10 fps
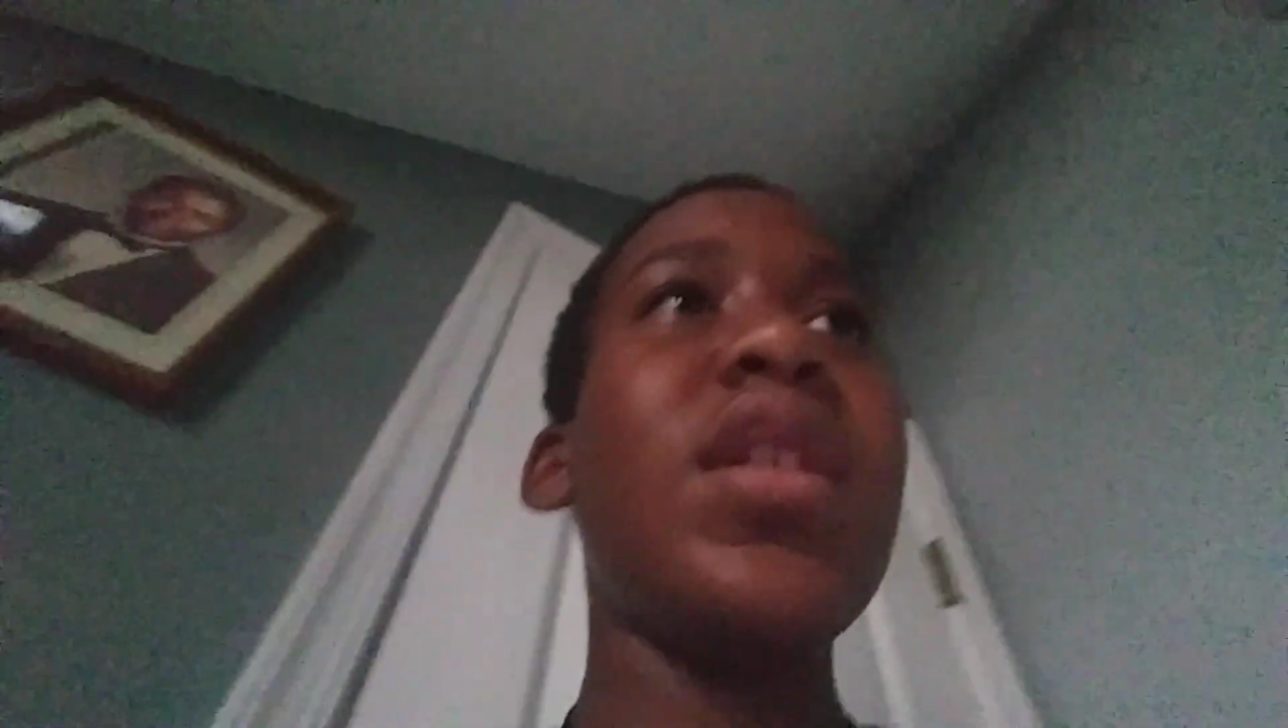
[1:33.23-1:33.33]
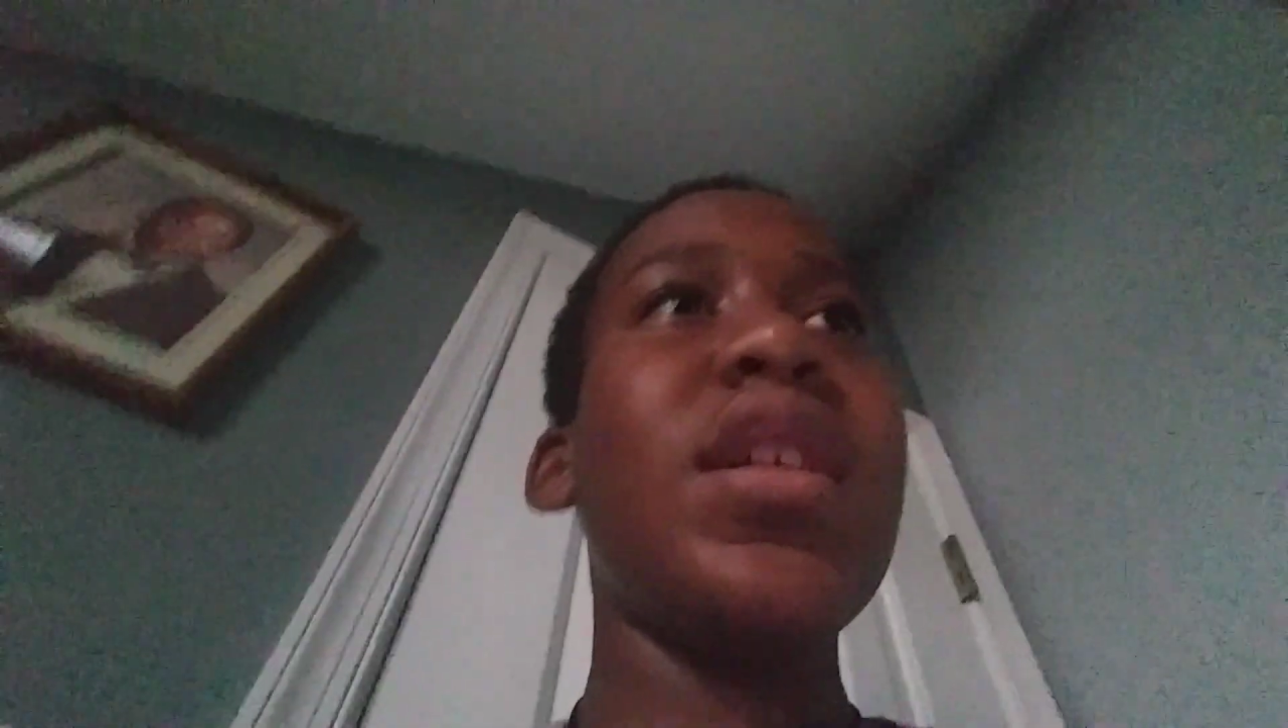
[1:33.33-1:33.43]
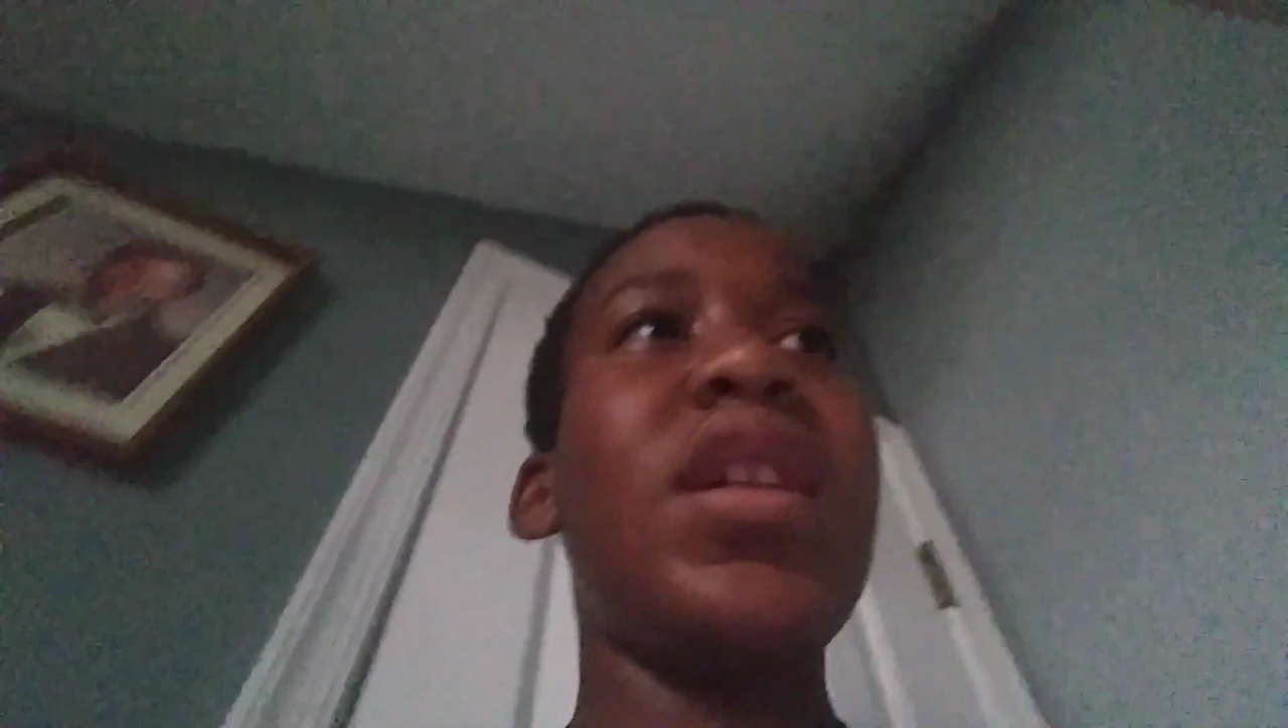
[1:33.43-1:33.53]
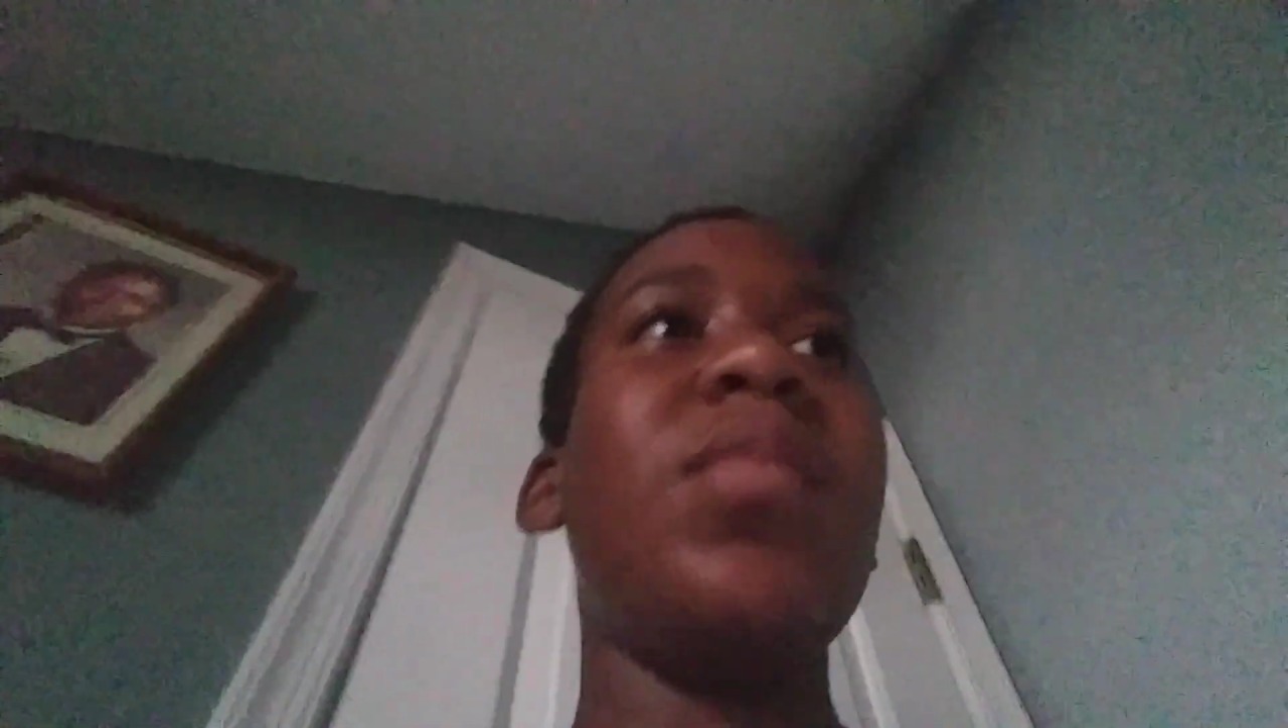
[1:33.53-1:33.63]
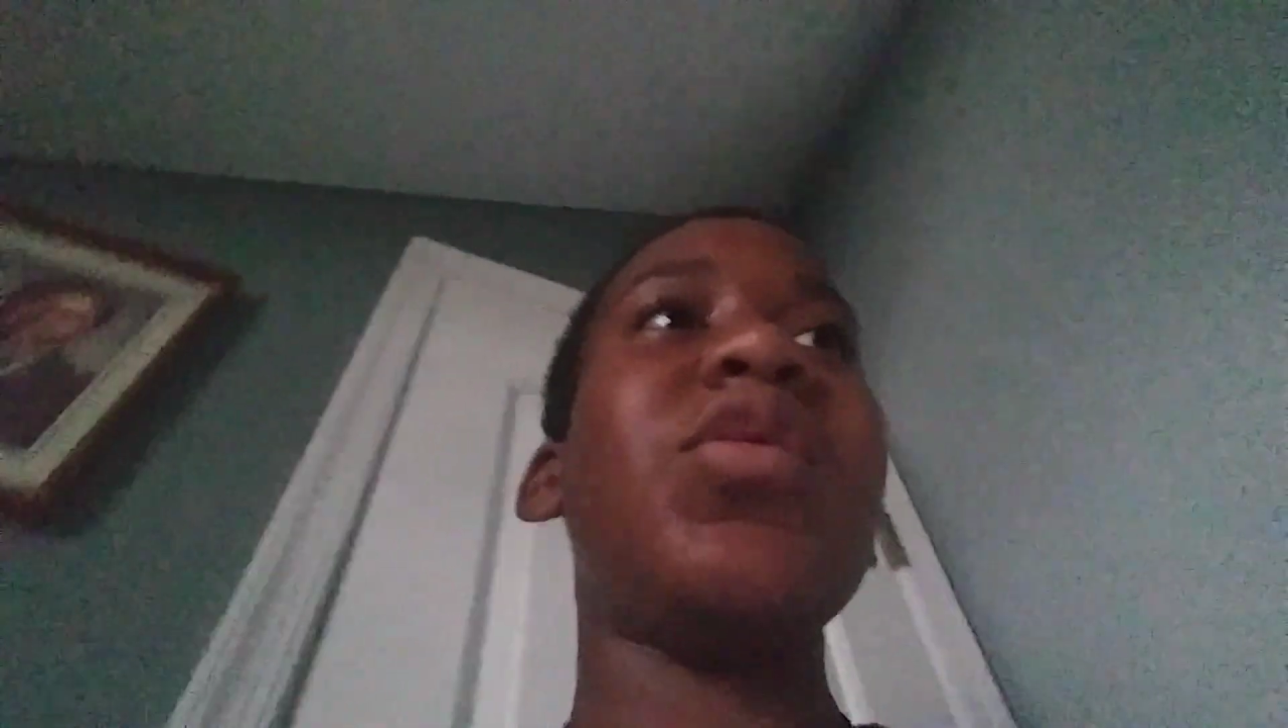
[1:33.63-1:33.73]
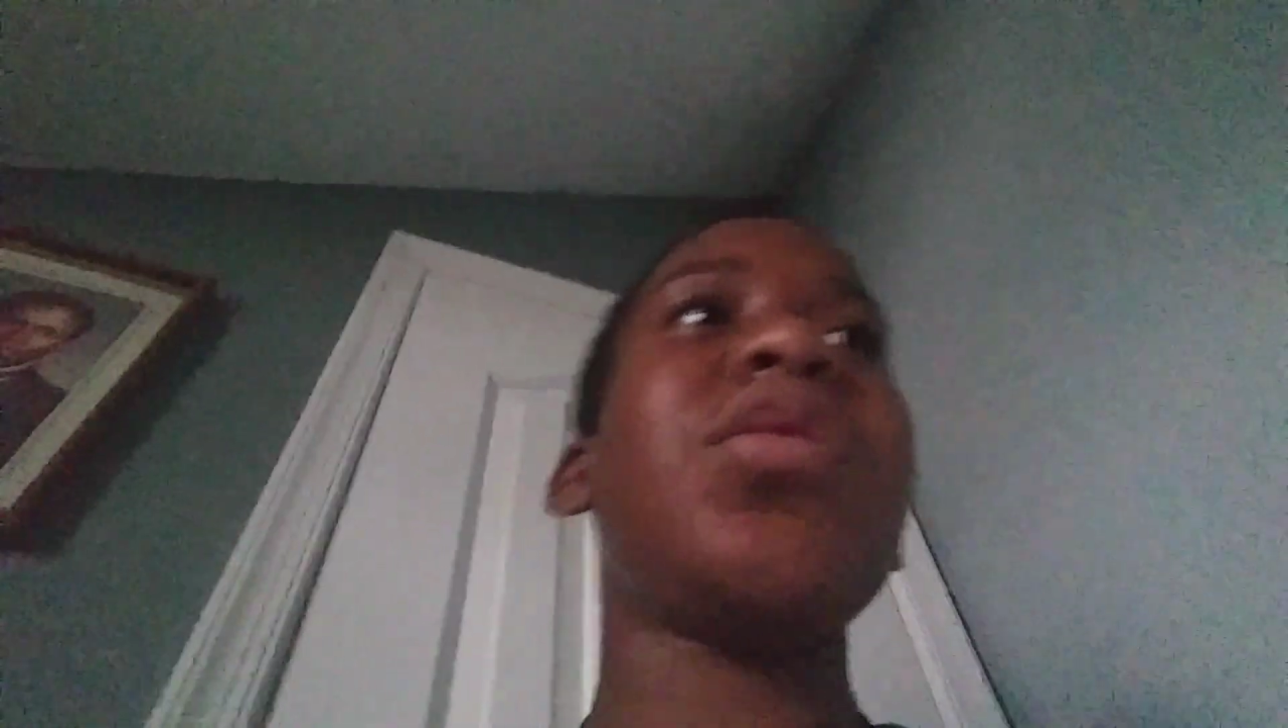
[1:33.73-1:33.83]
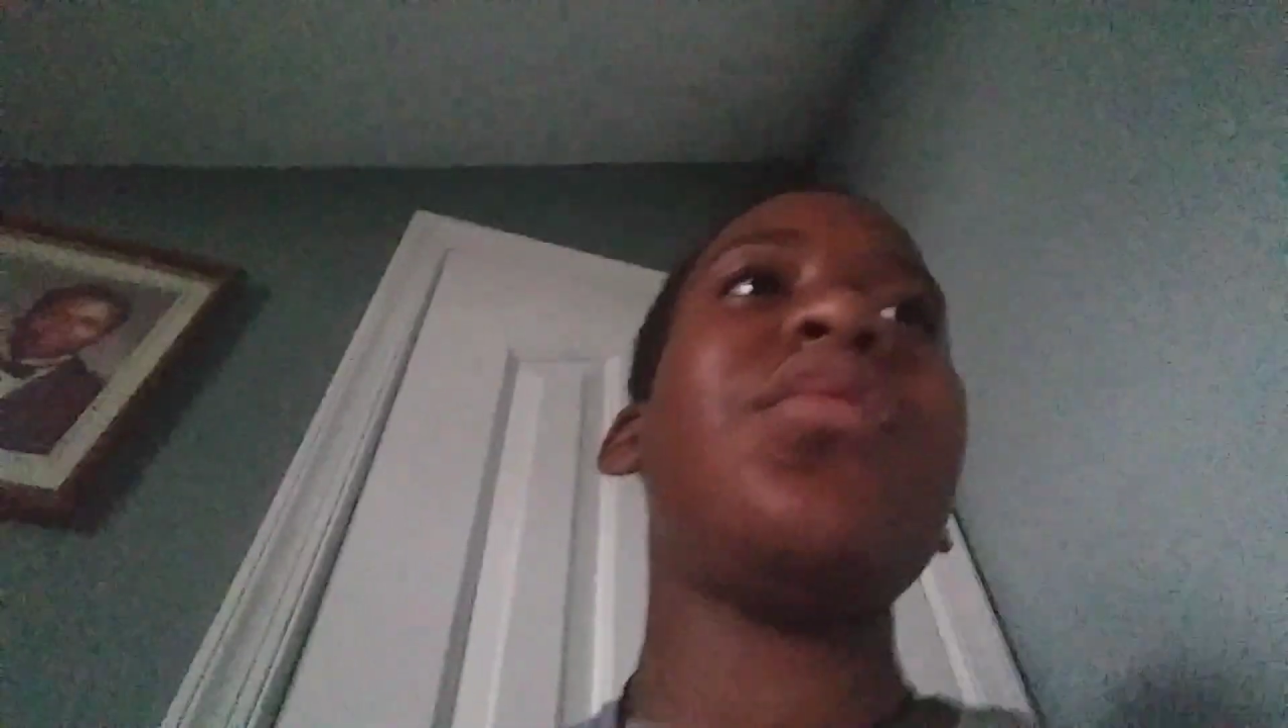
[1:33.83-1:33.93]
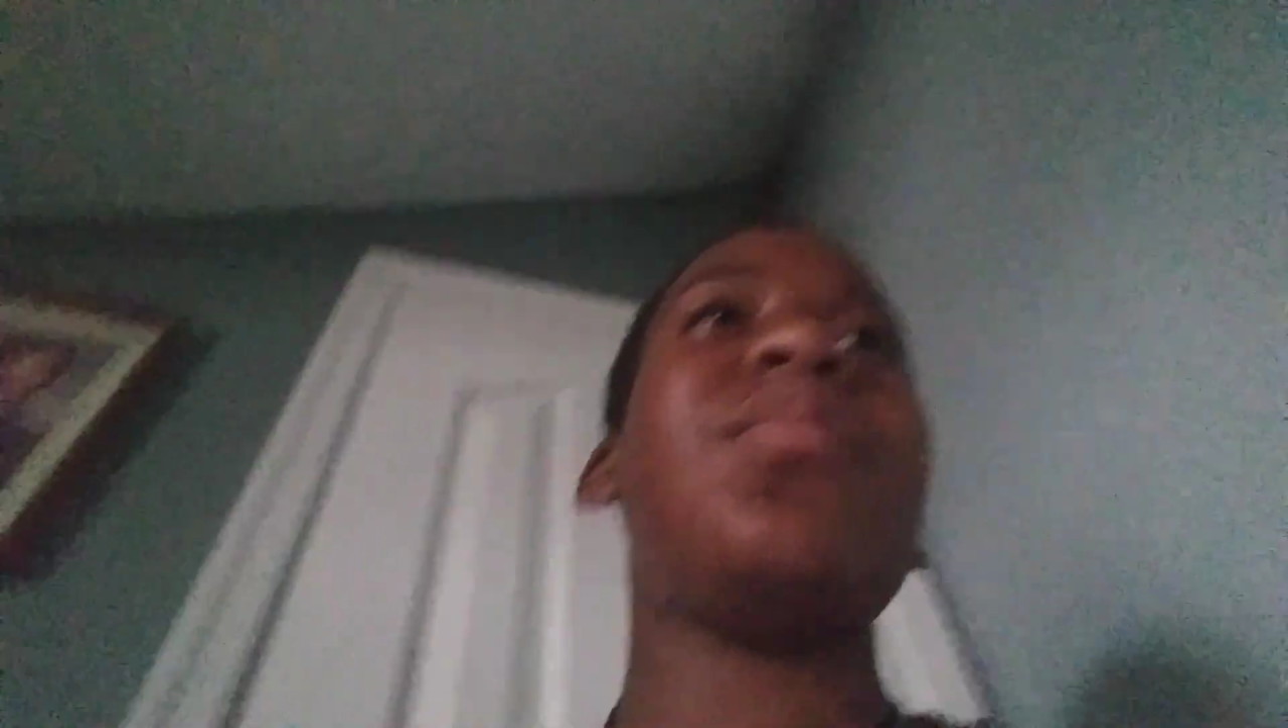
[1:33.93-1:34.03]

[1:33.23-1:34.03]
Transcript: and I'm gonna show you